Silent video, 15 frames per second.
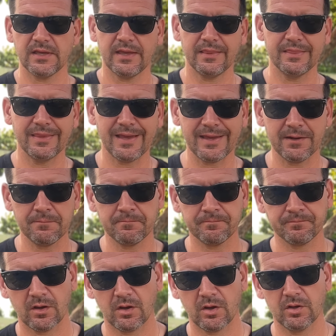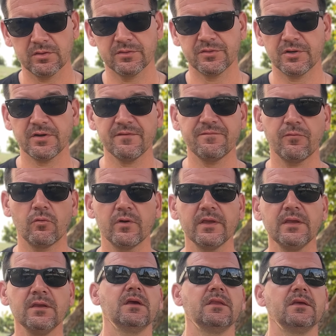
and then on 30-40,